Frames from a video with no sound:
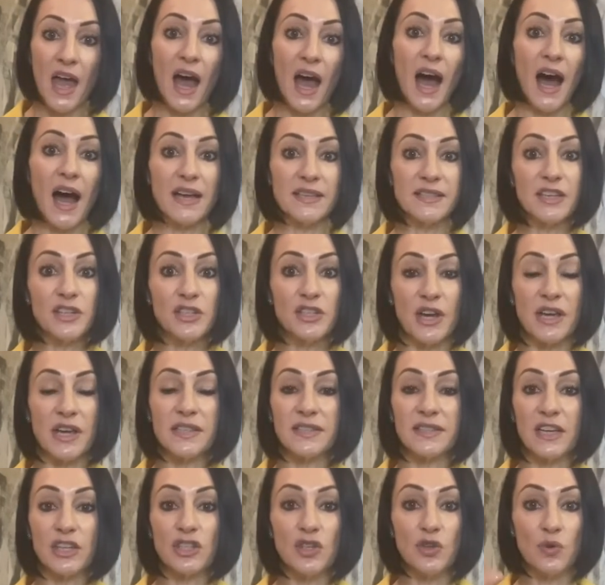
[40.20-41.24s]
I suggest
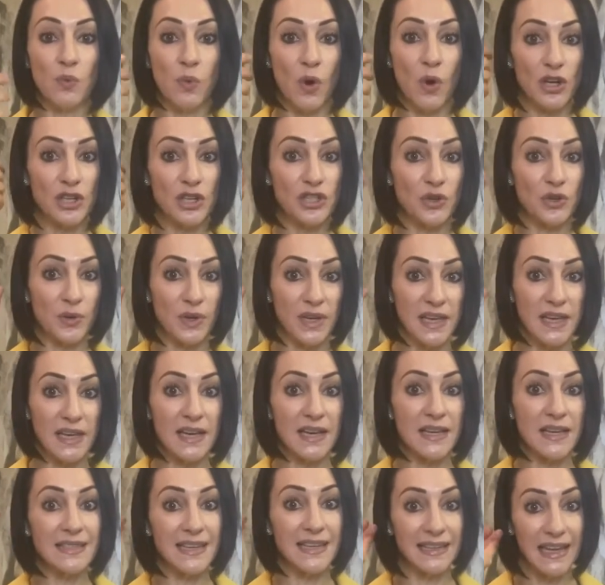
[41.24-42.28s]
that you wash your
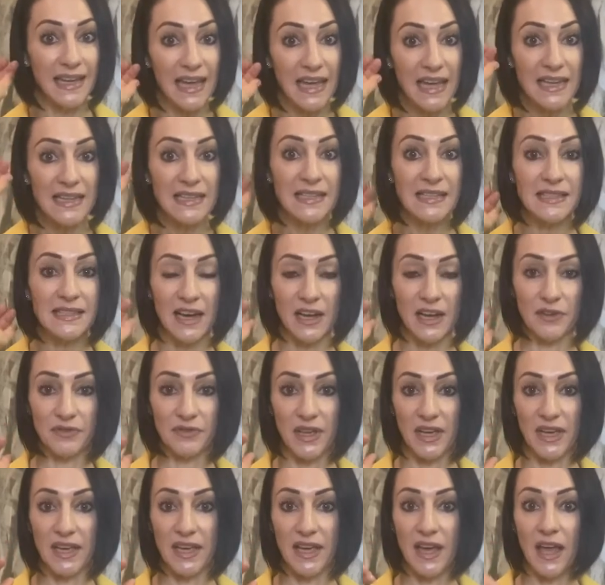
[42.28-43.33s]
ears and the inside of the
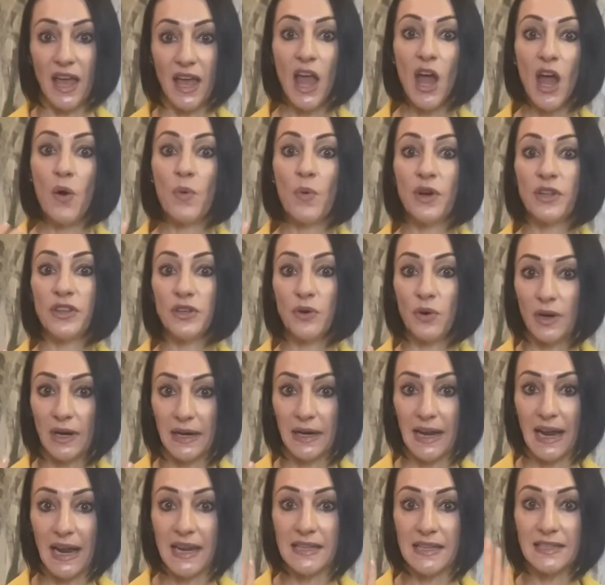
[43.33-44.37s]
ear with your
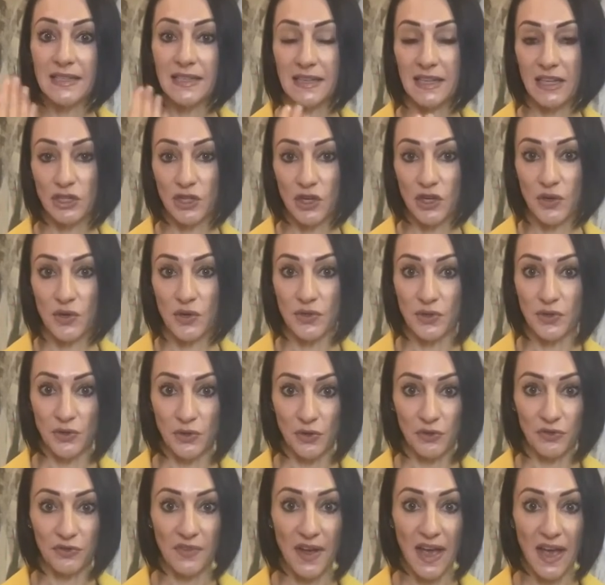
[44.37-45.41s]
cleanser that you use on your
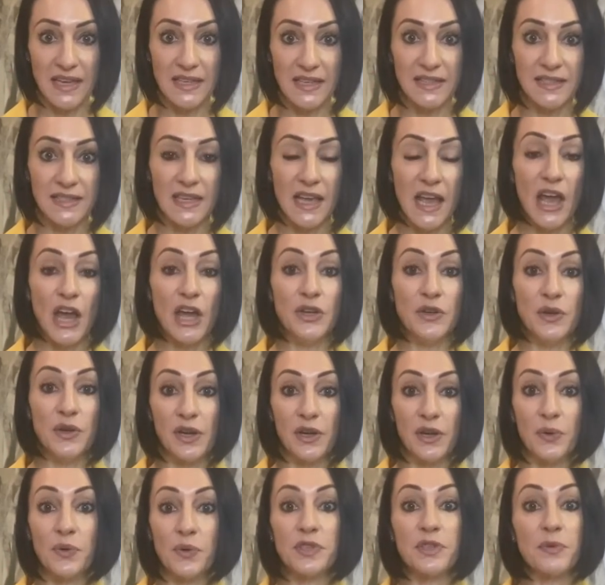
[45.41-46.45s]
face. You can
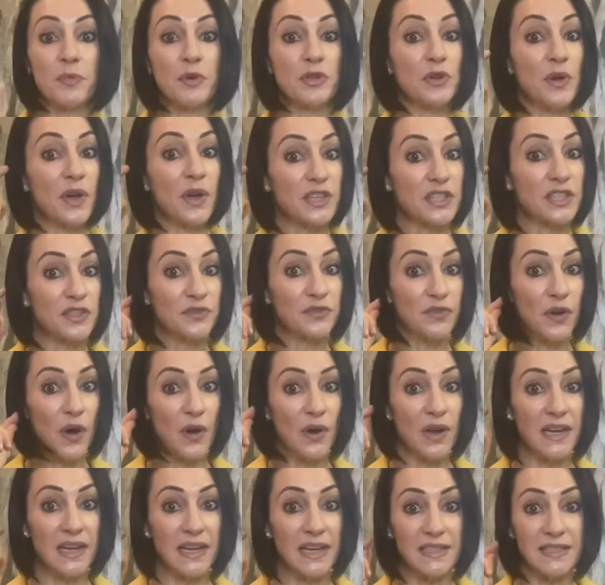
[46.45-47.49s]
also put your
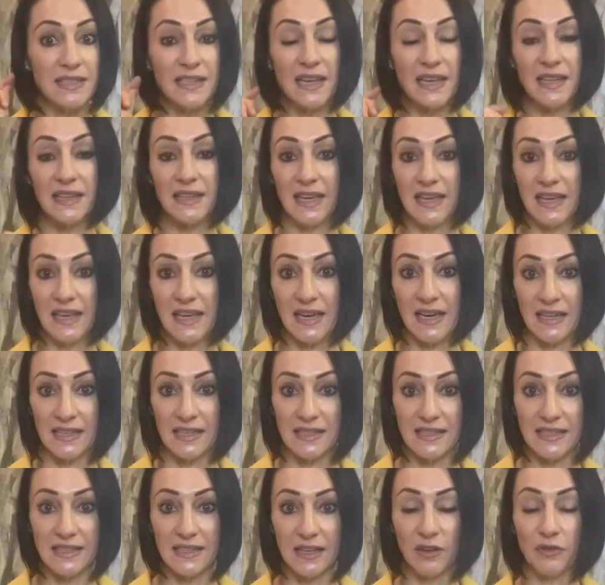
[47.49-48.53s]
exfoliant in the ear
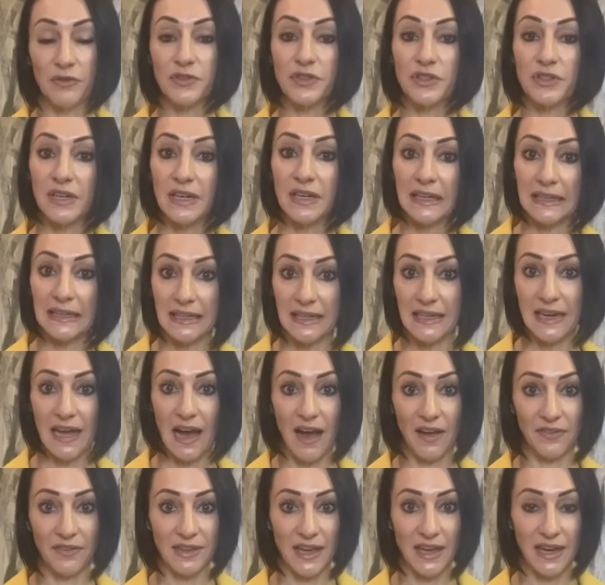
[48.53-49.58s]
itself to clean
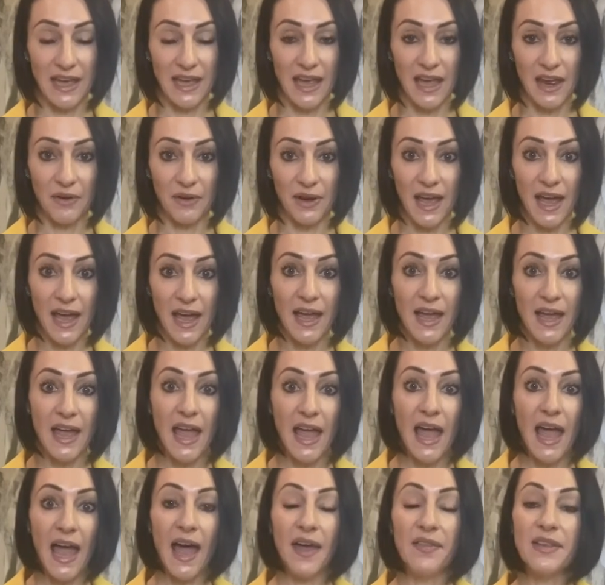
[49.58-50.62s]
out that area.
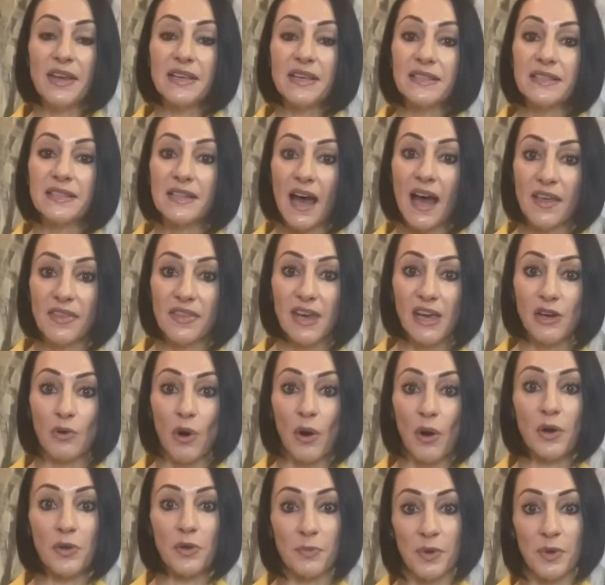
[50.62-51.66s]
And there's nothing wrong
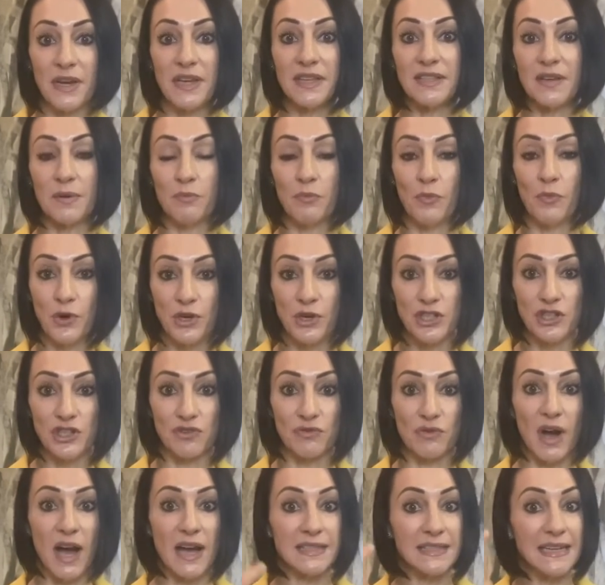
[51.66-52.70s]
with putting some
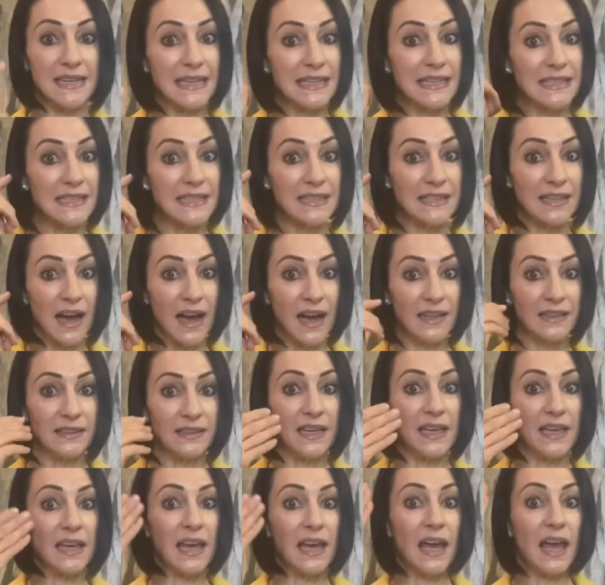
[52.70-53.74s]
moisturizer inside the
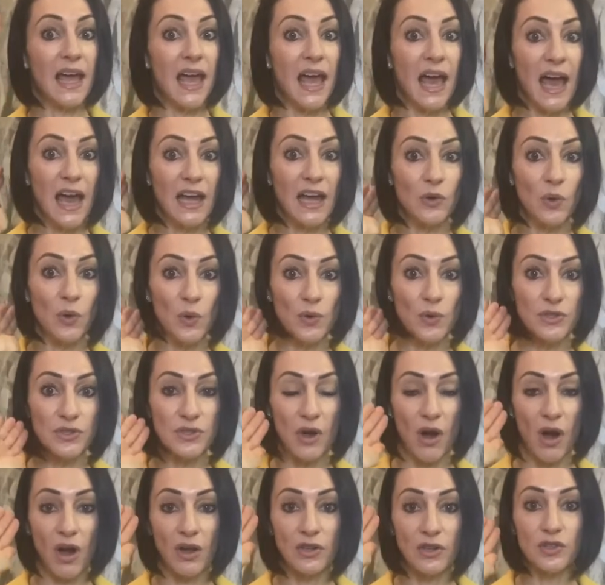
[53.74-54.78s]
ear and also
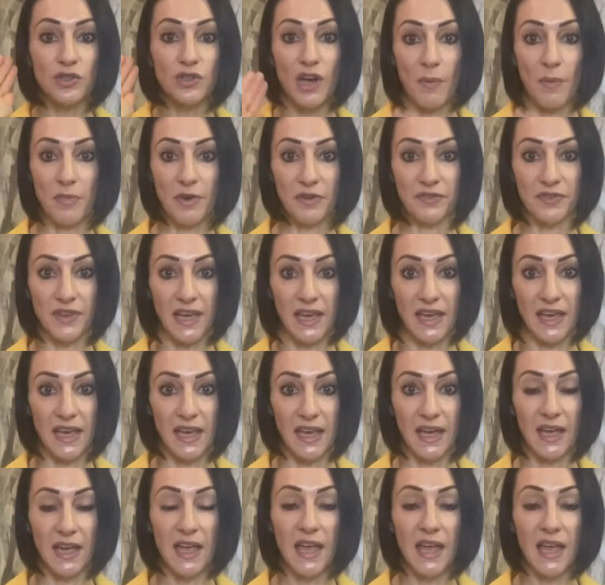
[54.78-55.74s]
on top of the ear.